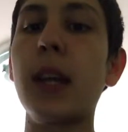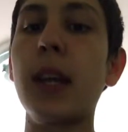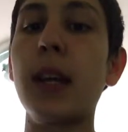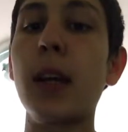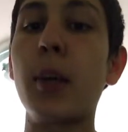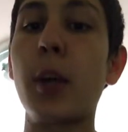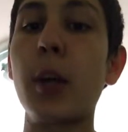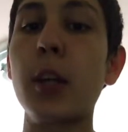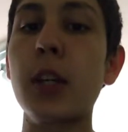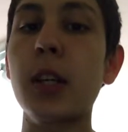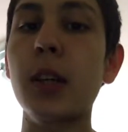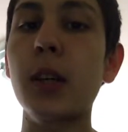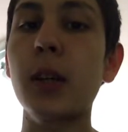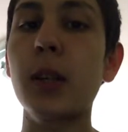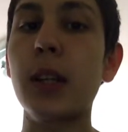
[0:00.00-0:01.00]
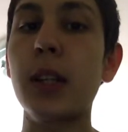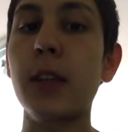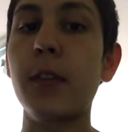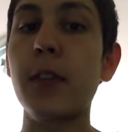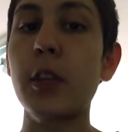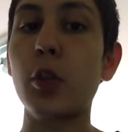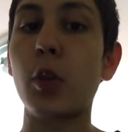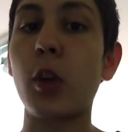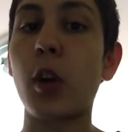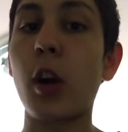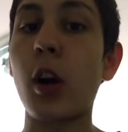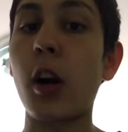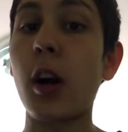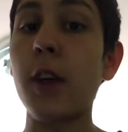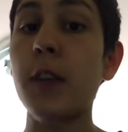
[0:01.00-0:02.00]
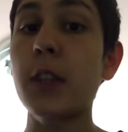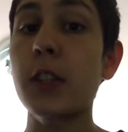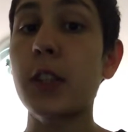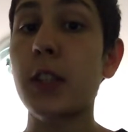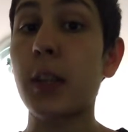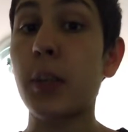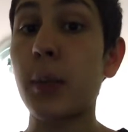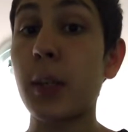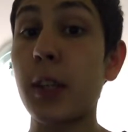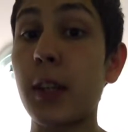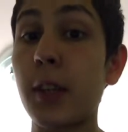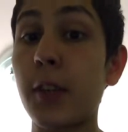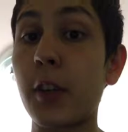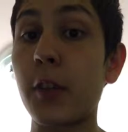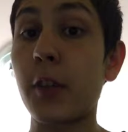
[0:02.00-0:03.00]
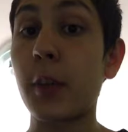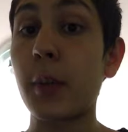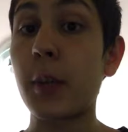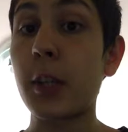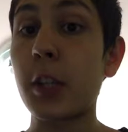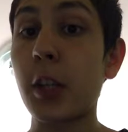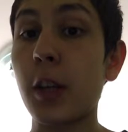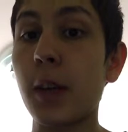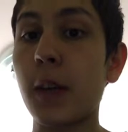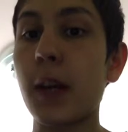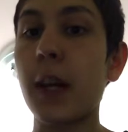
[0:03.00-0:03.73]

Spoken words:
in a particular individual are often somewhat different from each other